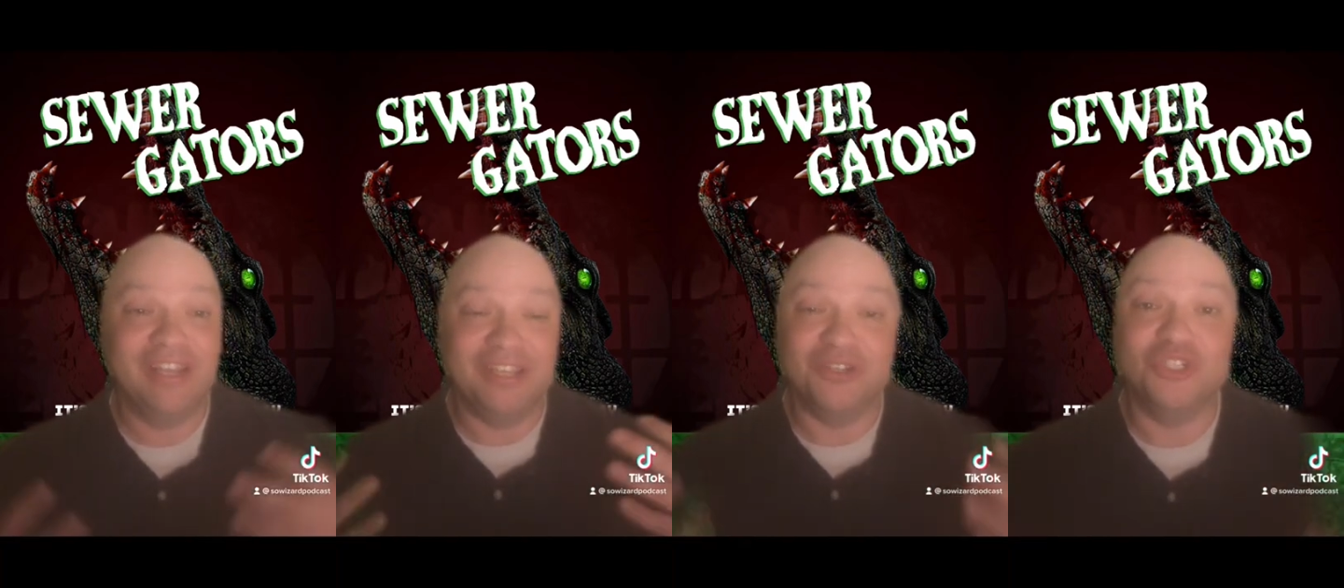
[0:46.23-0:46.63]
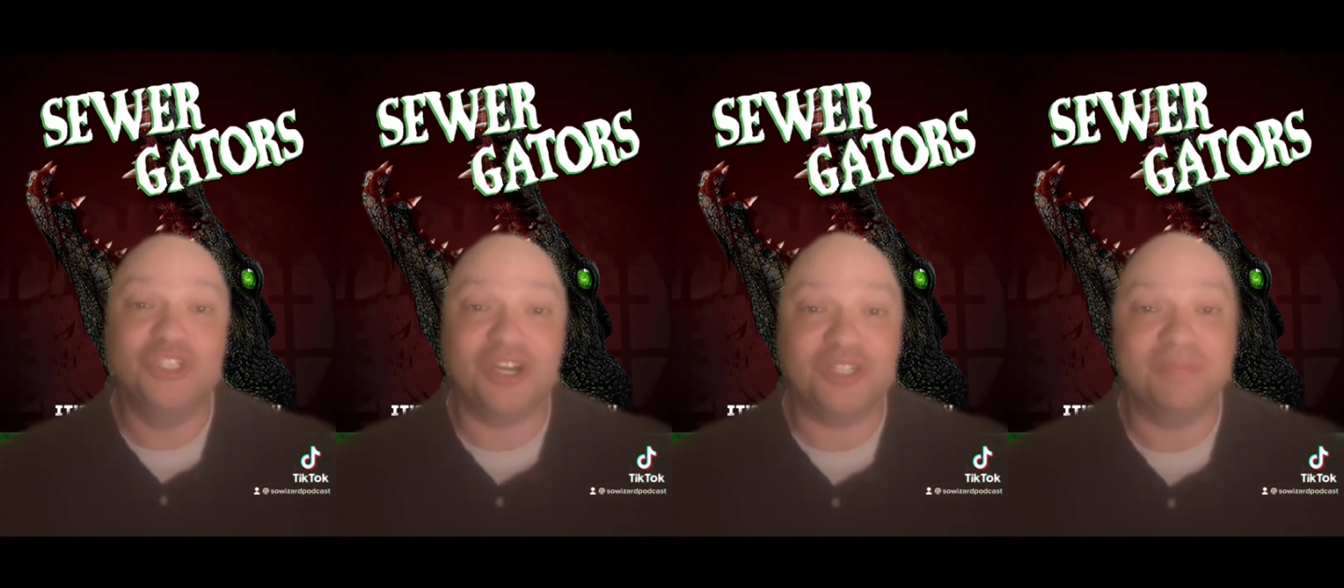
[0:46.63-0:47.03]
your
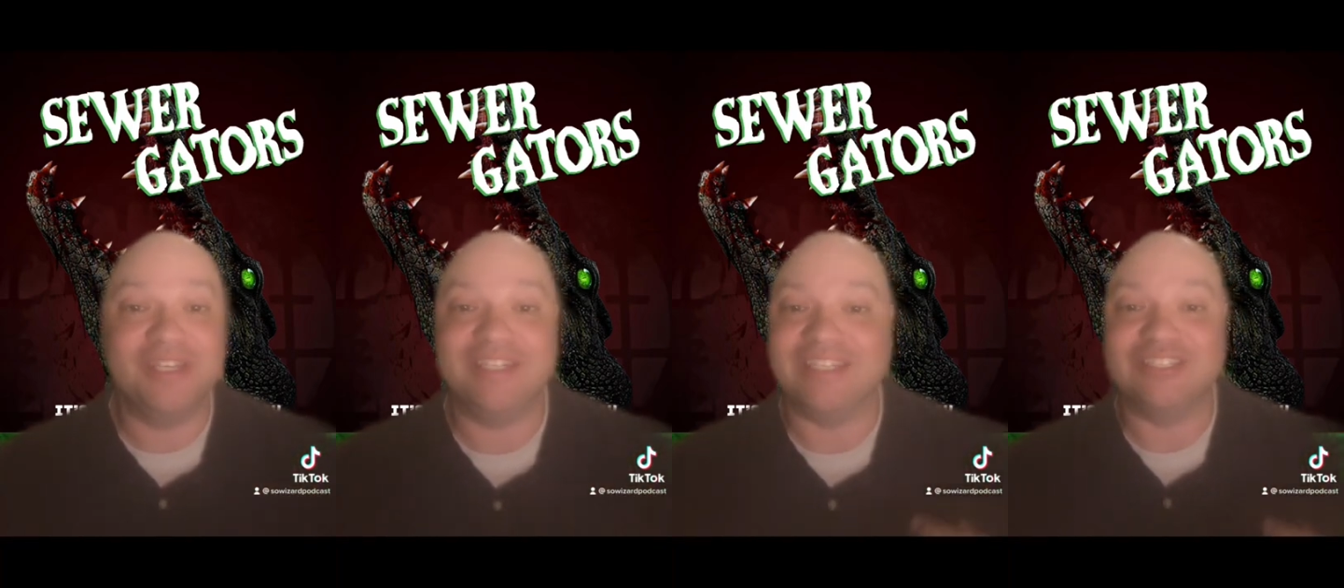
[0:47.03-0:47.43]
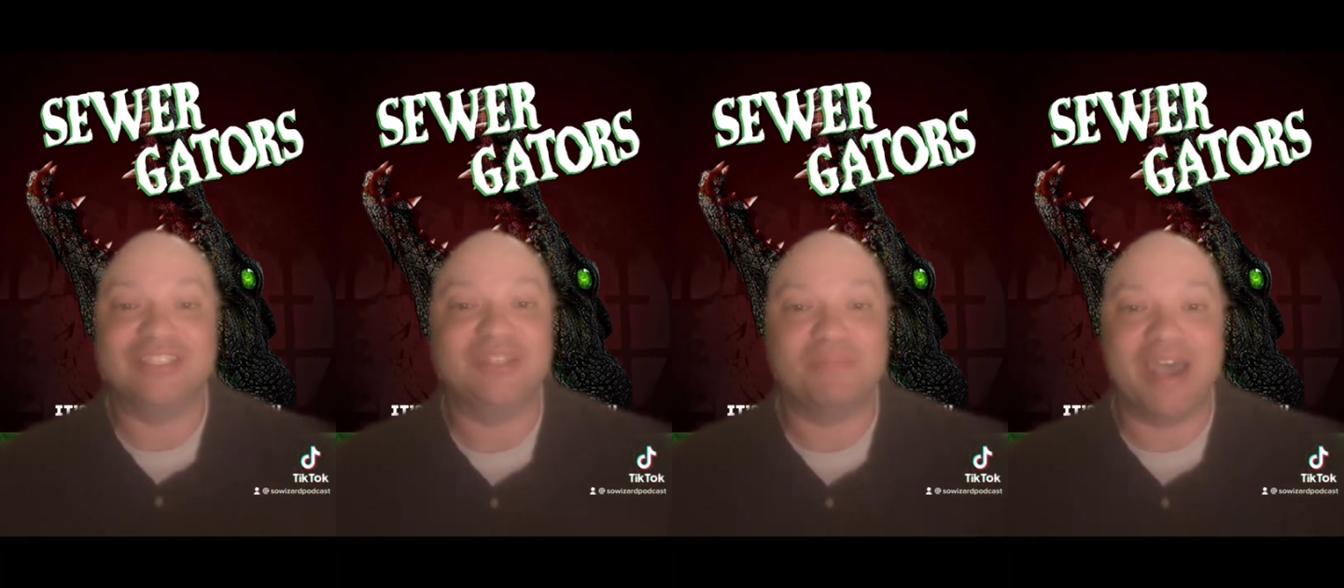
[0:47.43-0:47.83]
judgment and just
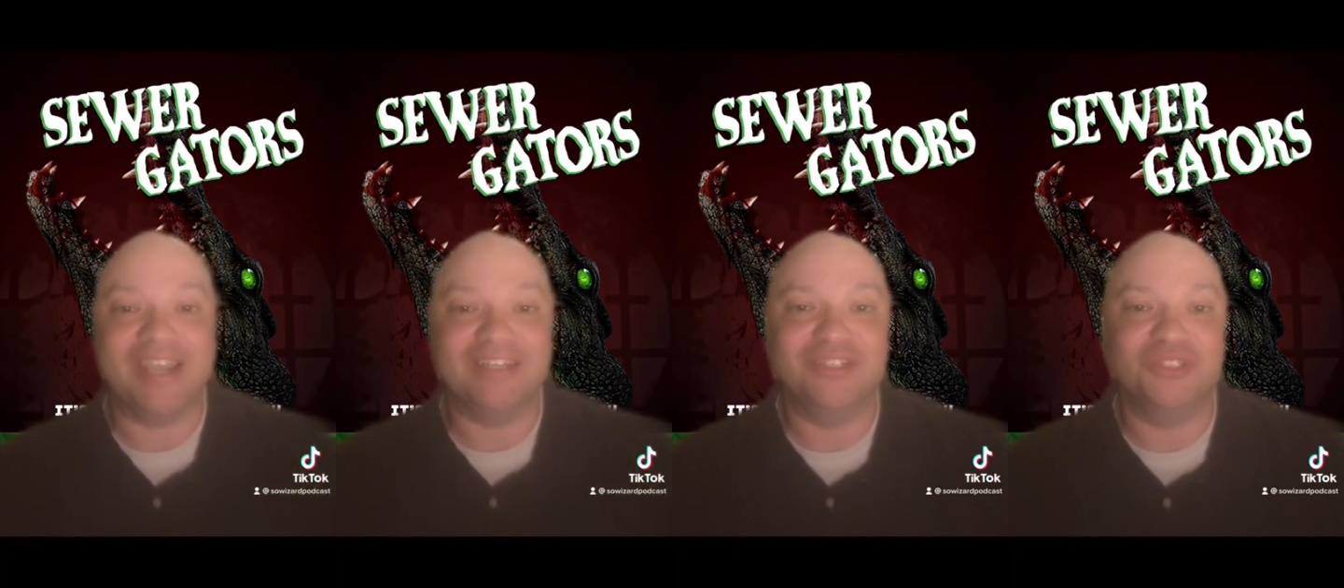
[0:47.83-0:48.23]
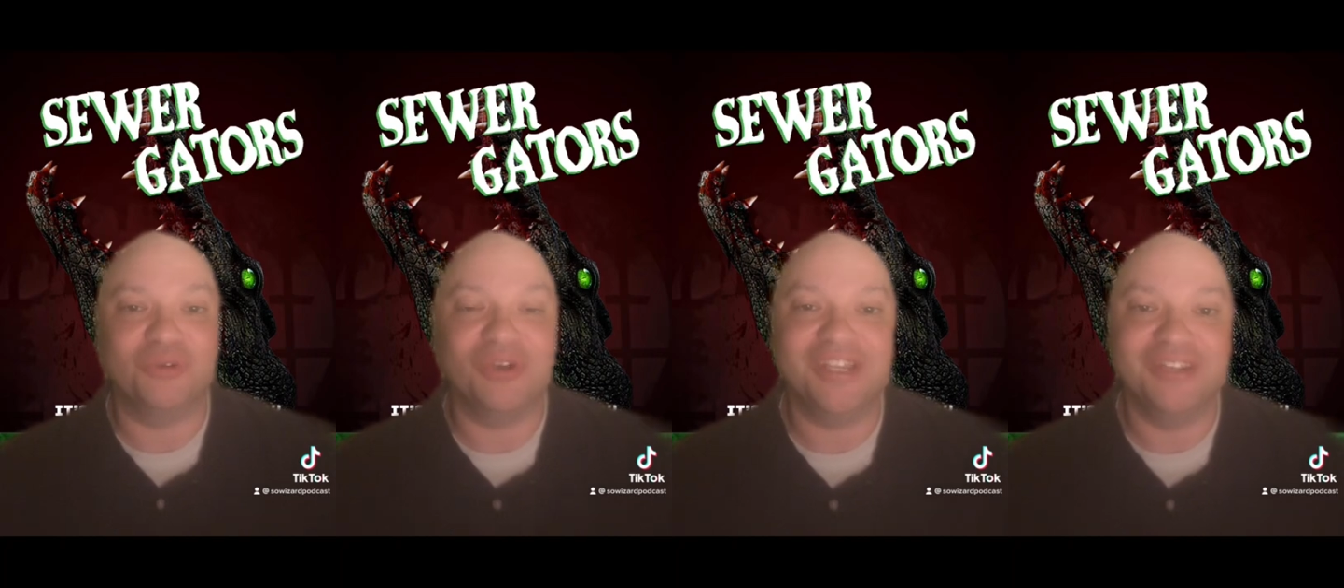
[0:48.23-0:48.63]
sit back and
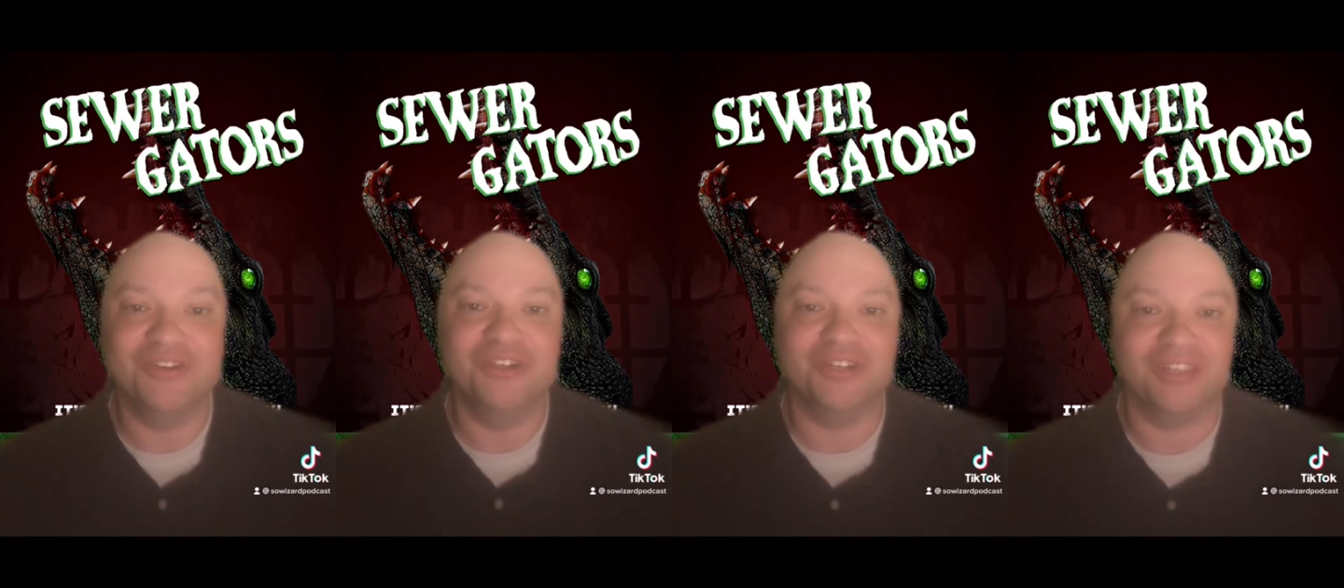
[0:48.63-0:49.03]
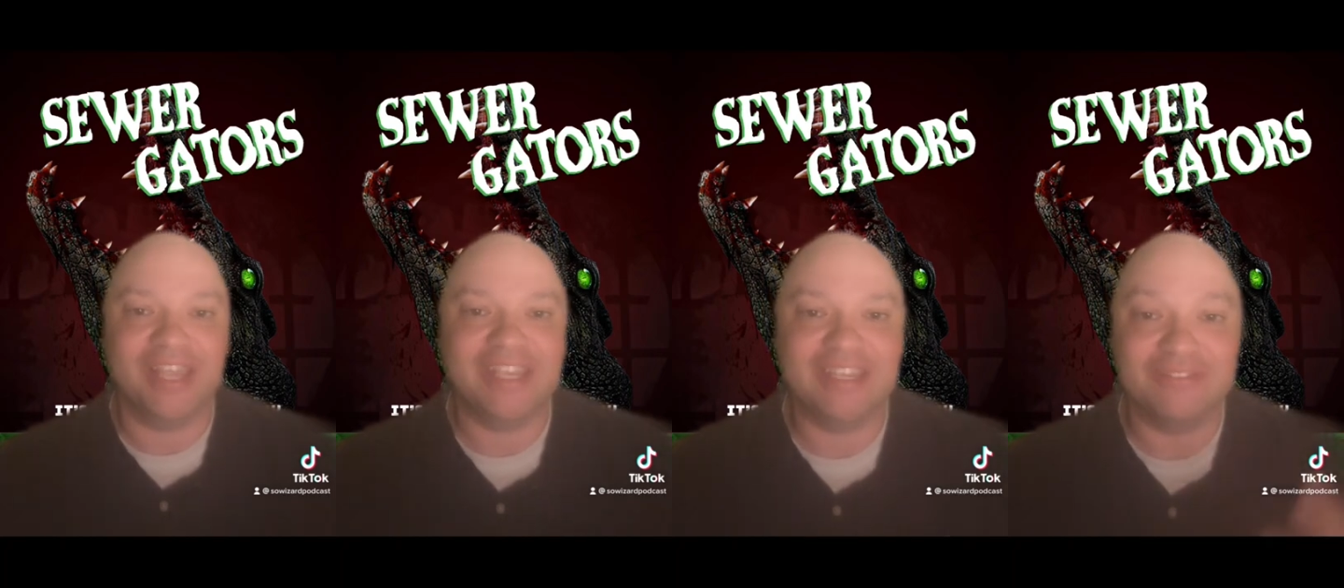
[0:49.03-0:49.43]
enjoy it, you're going to like it.